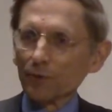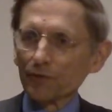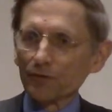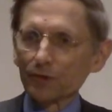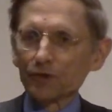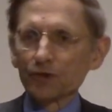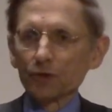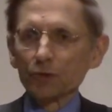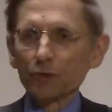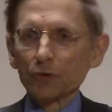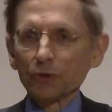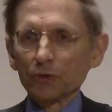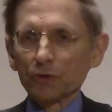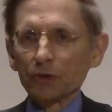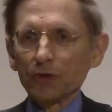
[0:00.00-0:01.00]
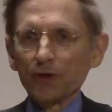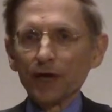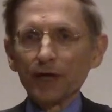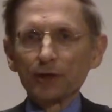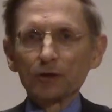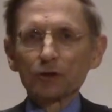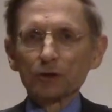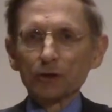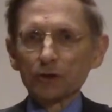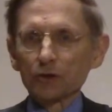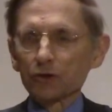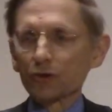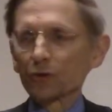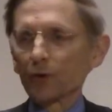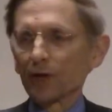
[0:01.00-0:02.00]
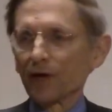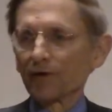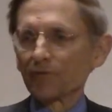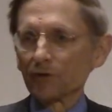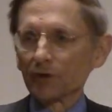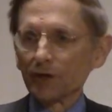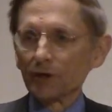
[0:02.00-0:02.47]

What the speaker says: with the school or that church or whatever.